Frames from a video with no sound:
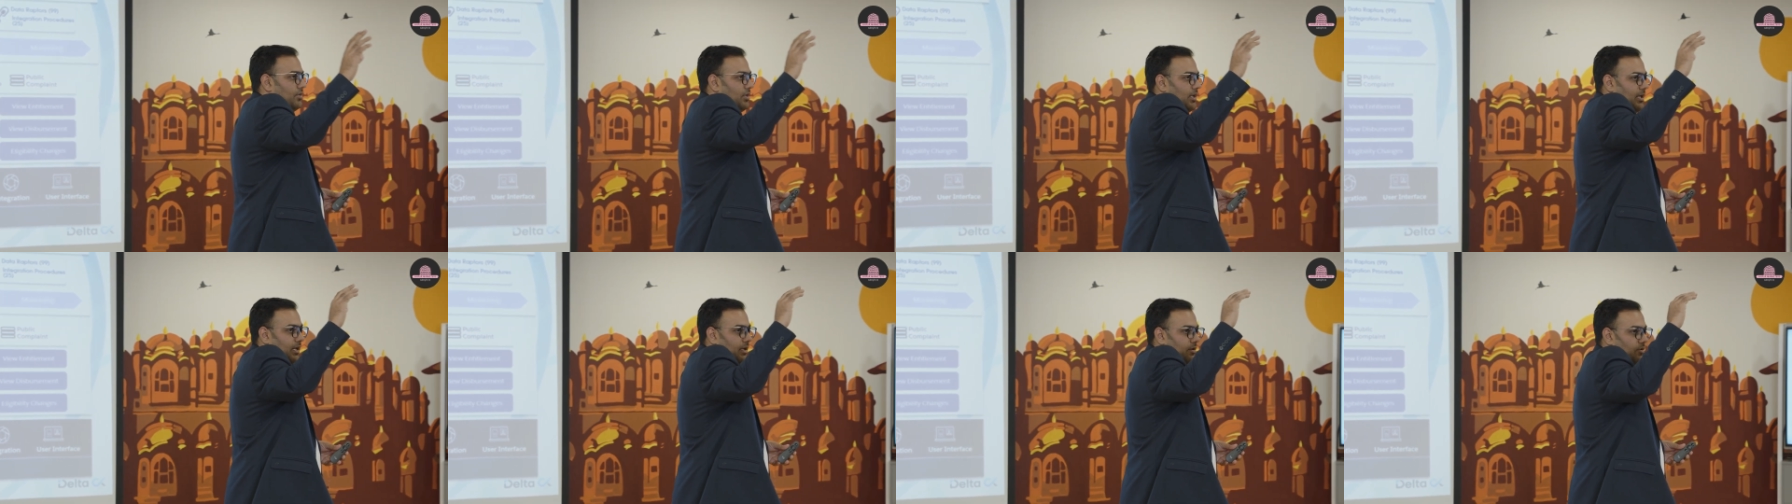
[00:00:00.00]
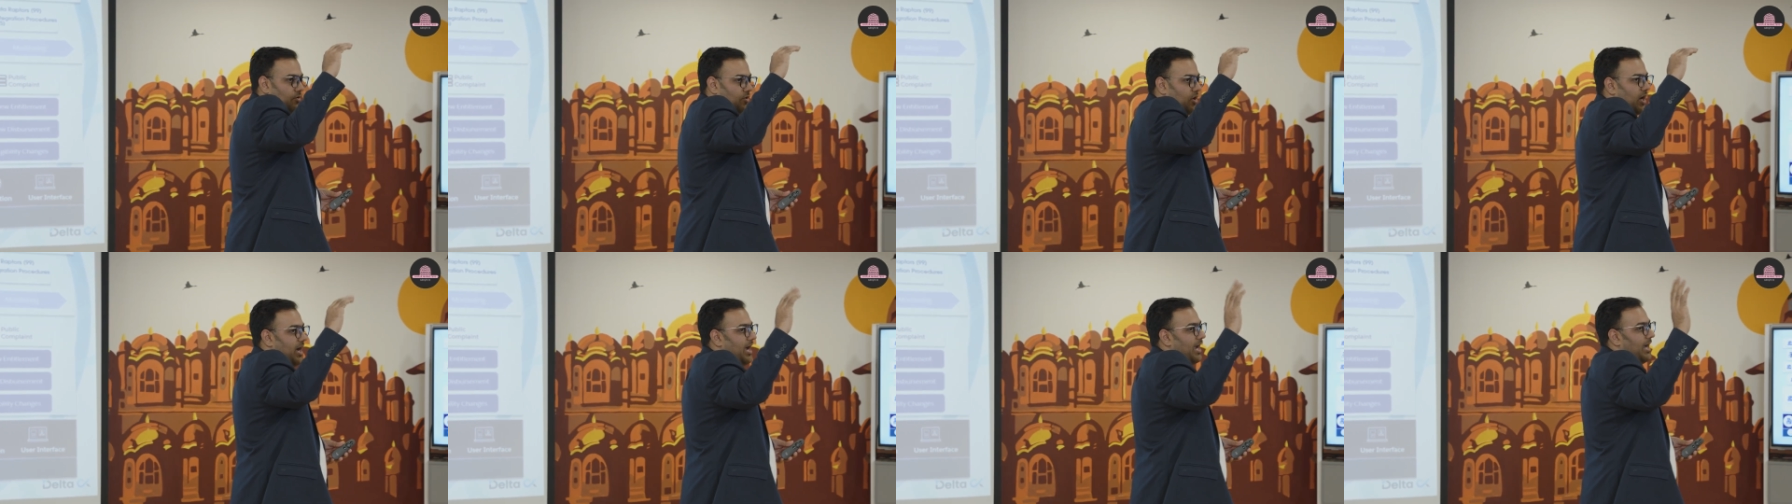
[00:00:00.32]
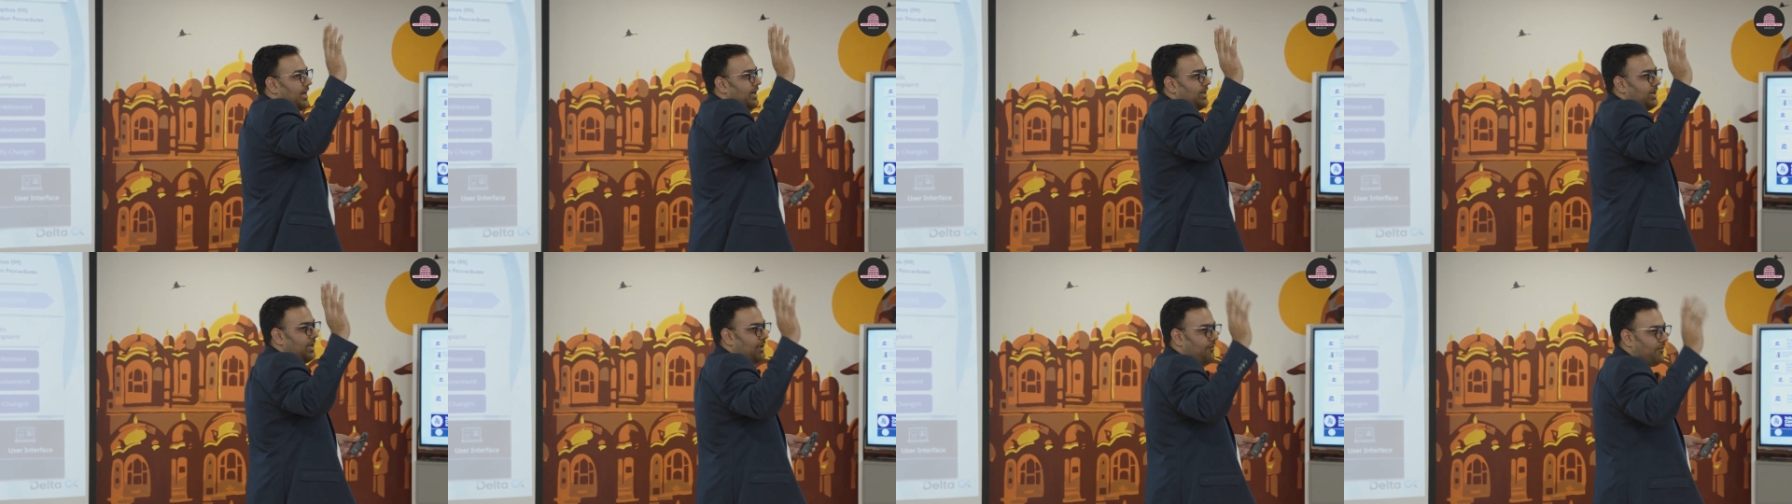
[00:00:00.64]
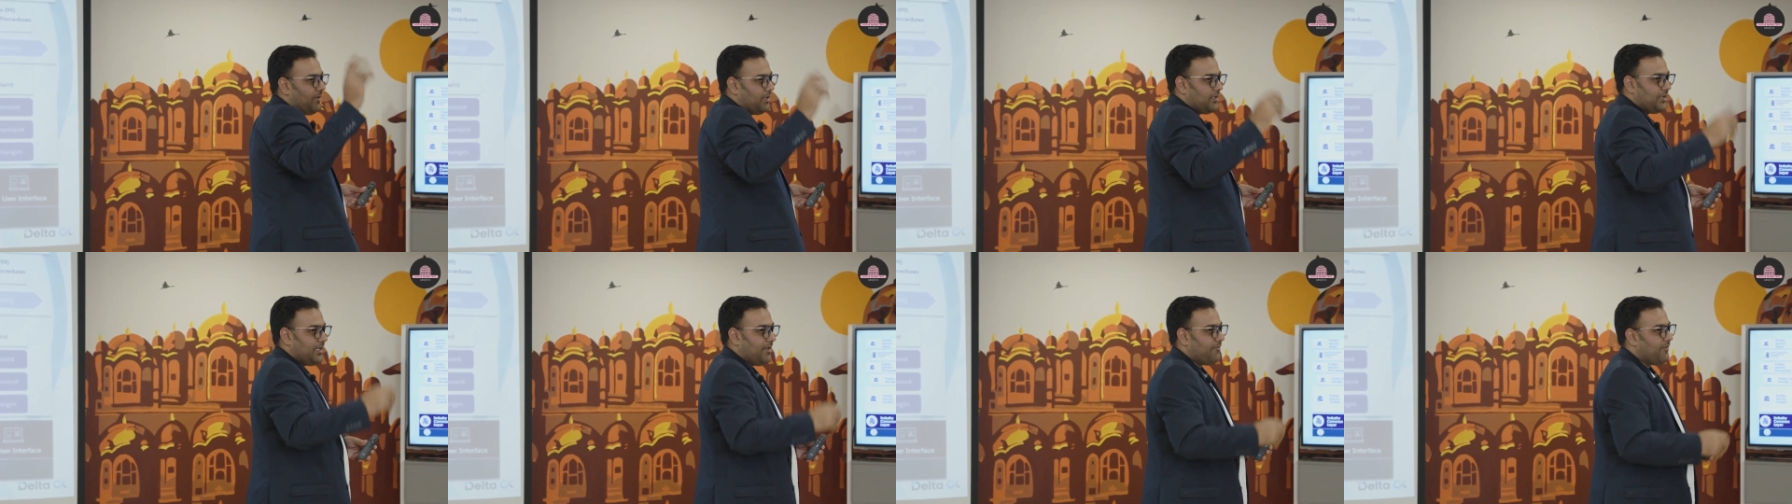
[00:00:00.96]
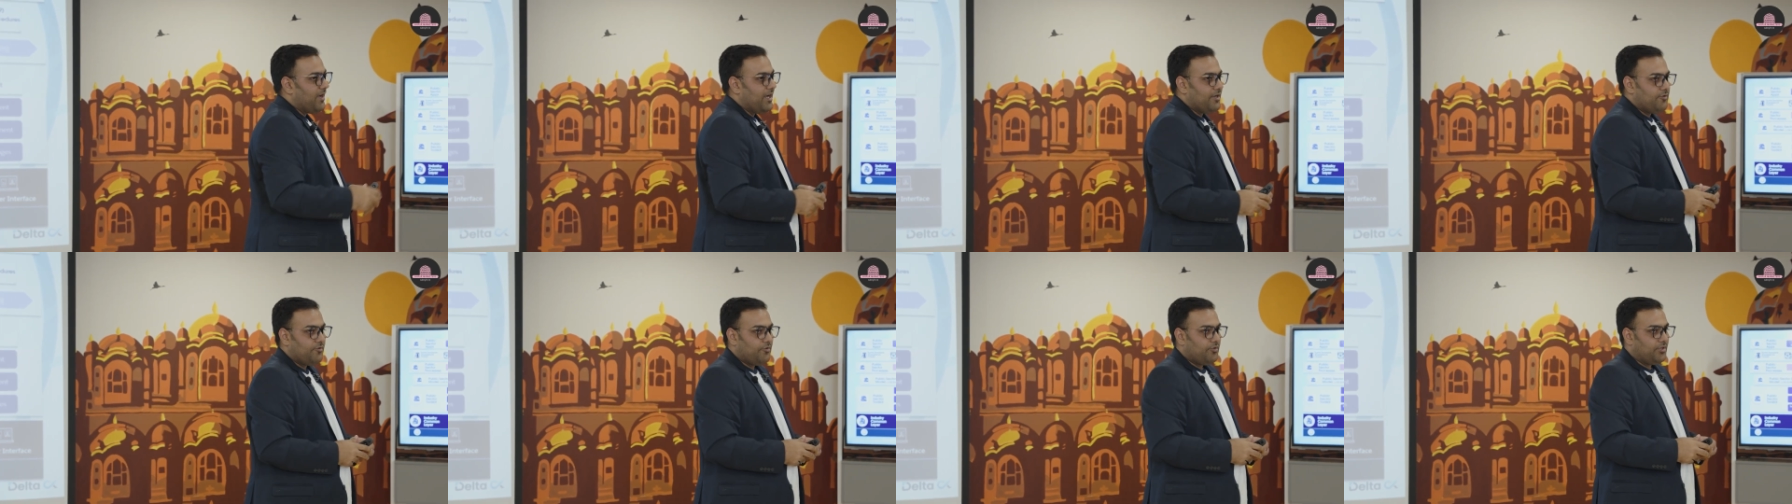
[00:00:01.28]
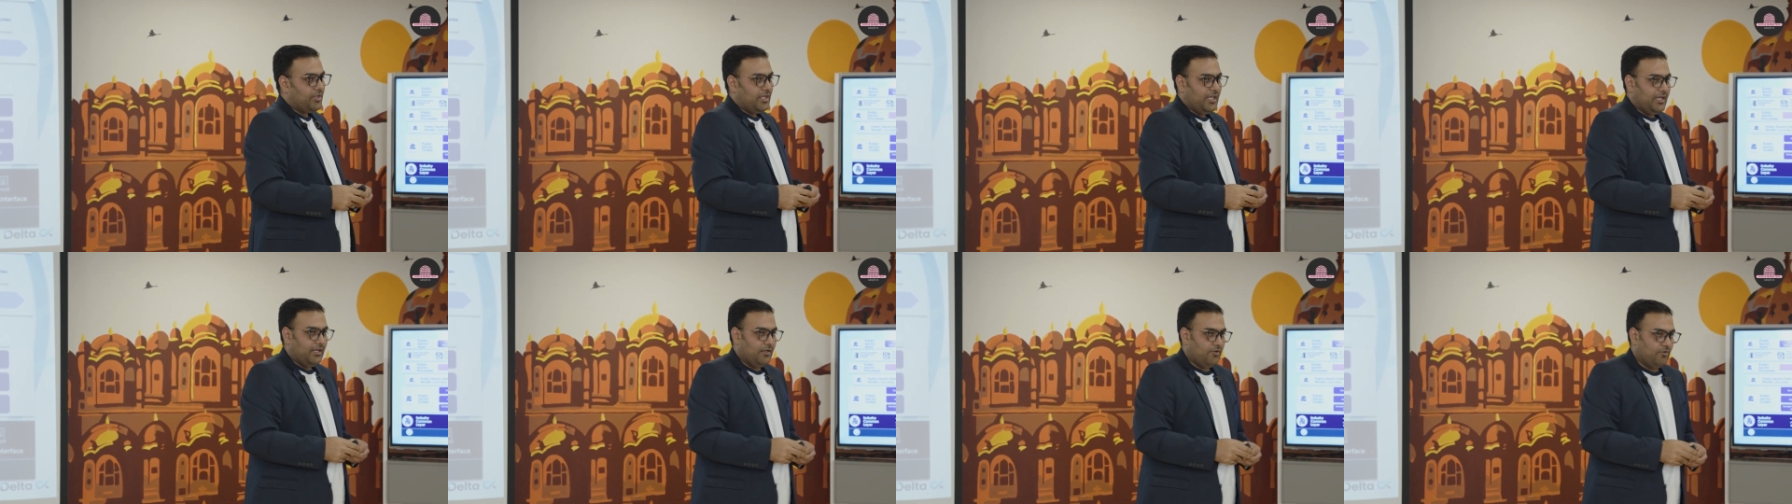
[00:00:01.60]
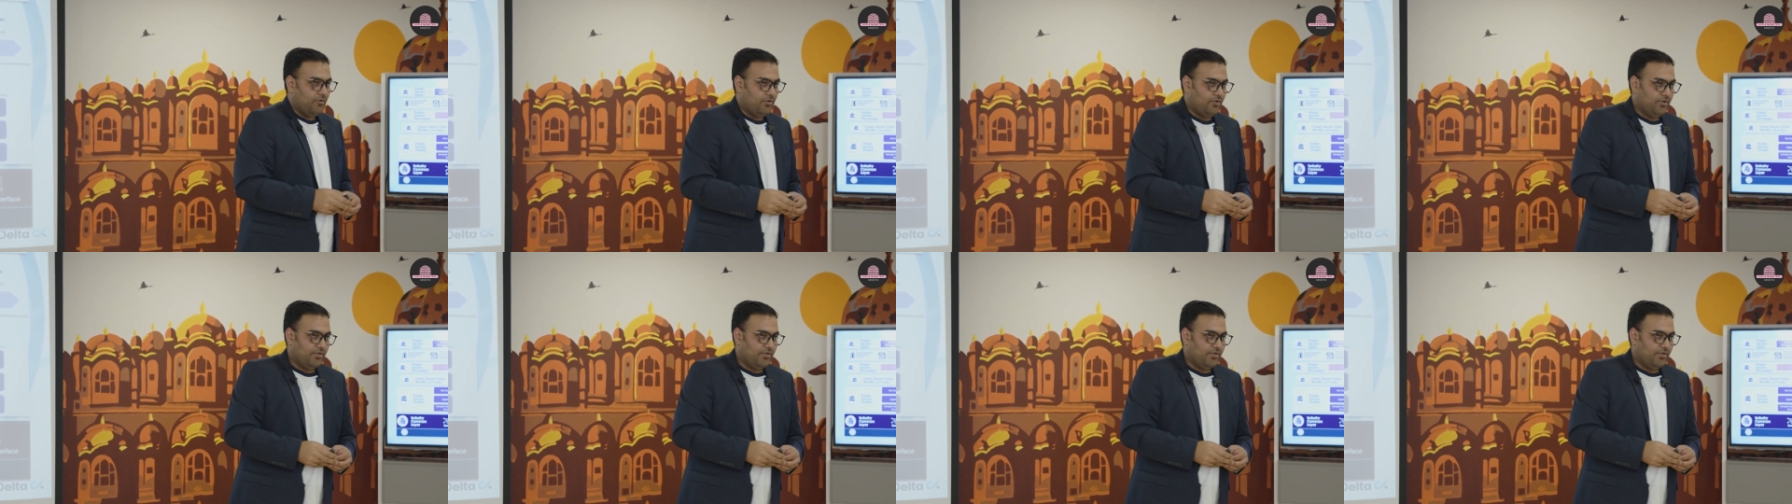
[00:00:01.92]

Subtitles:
the higher level, they want to see